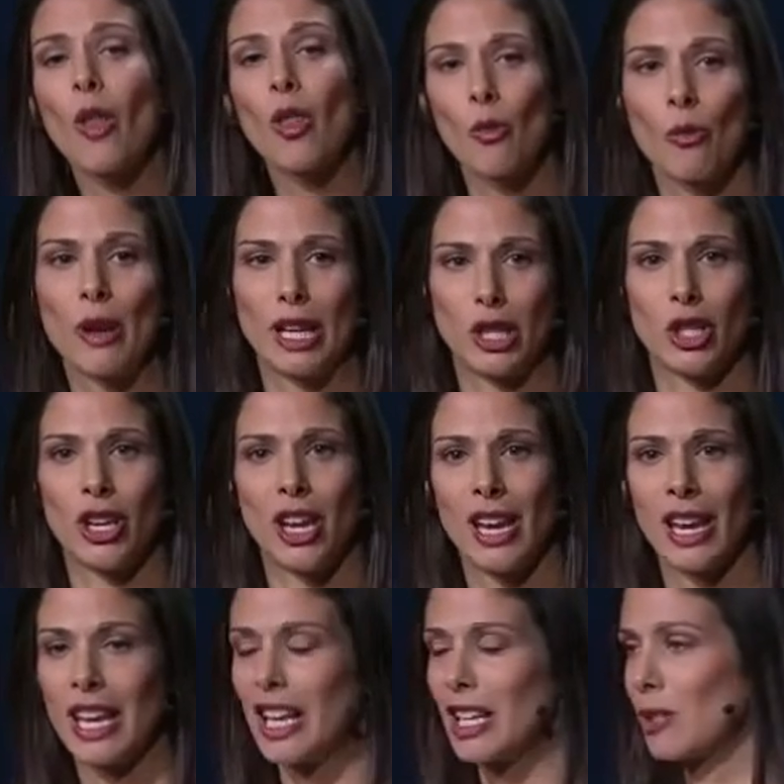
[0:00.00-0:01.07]
the rich
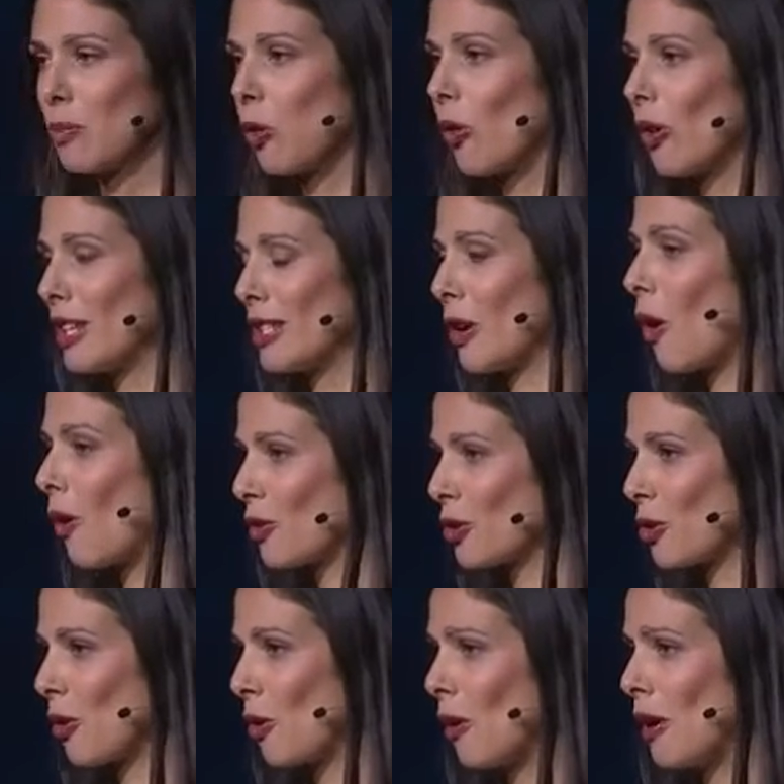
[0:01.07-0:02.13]
can exploit
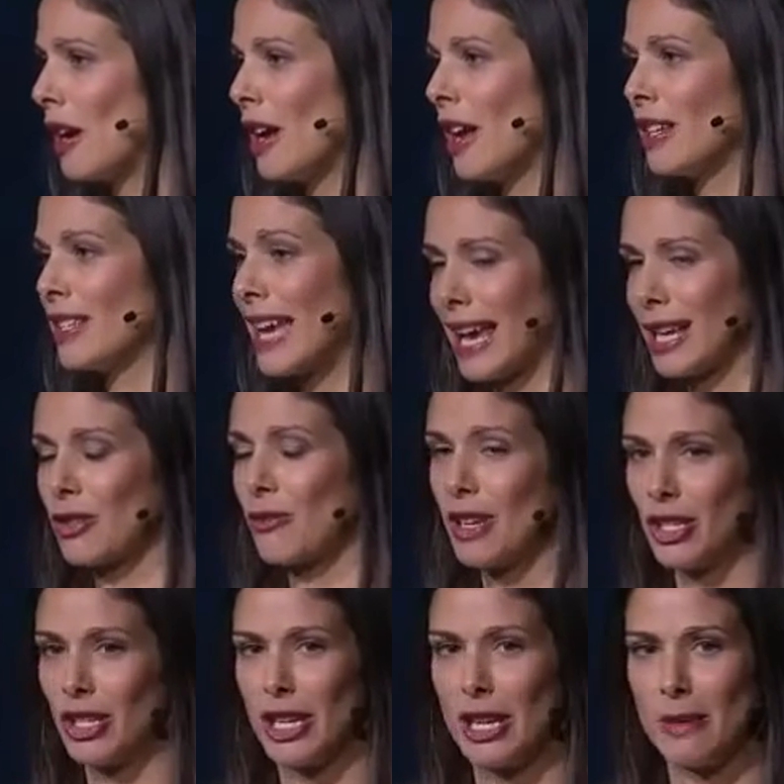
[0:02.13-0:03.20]
offshore tax
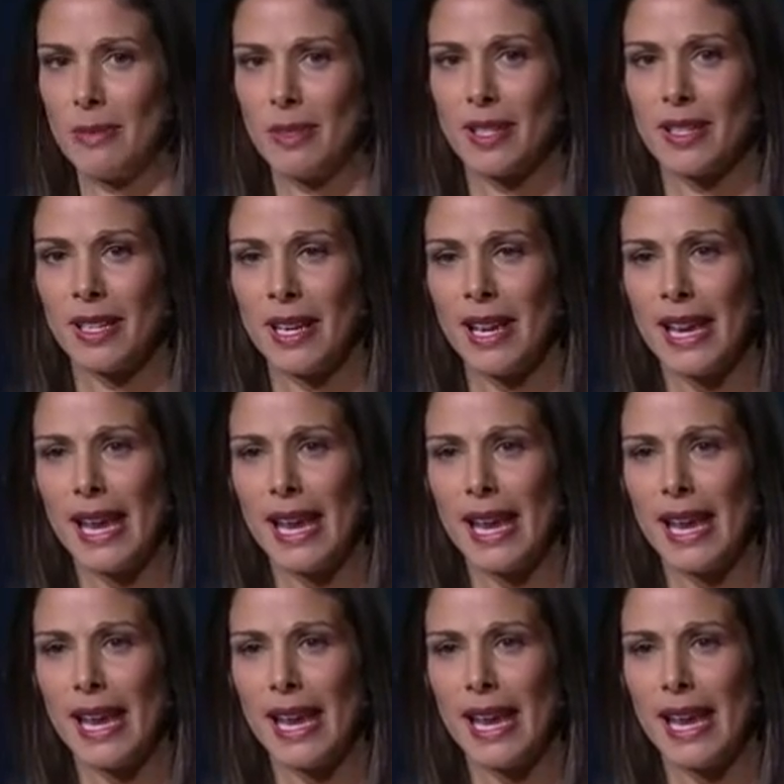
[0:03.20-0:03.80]
regimes.